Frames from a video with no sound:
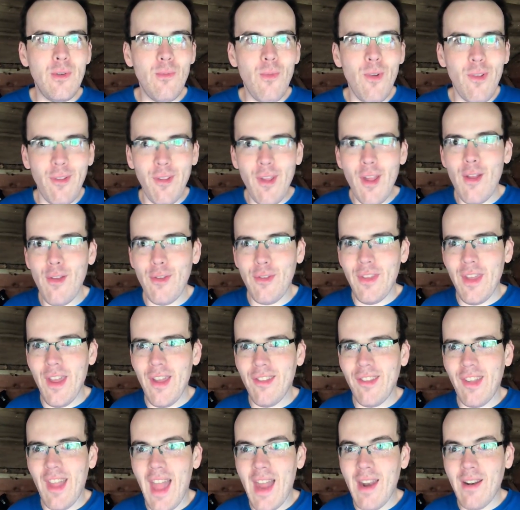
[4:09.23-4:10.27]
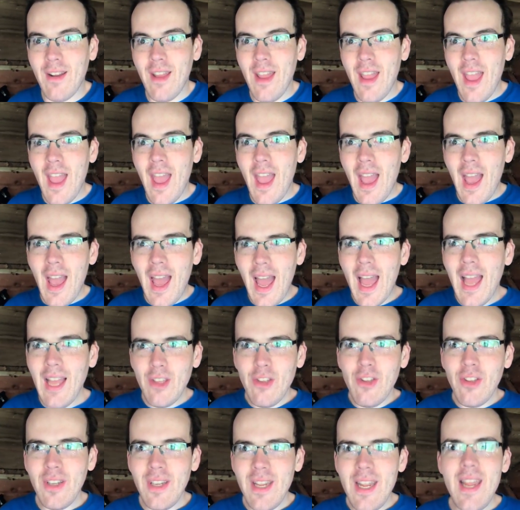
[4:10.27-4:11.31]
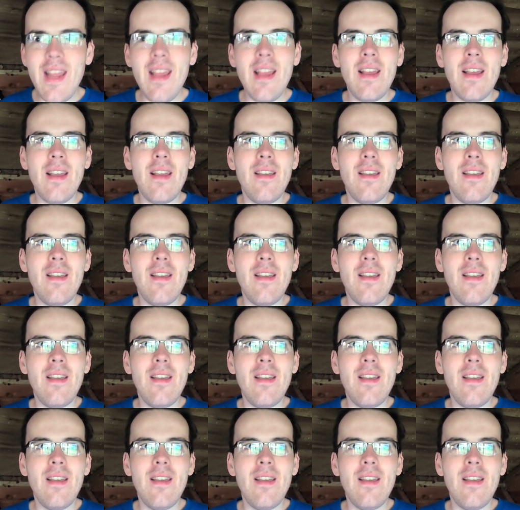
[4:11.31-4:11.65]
research this, and actually,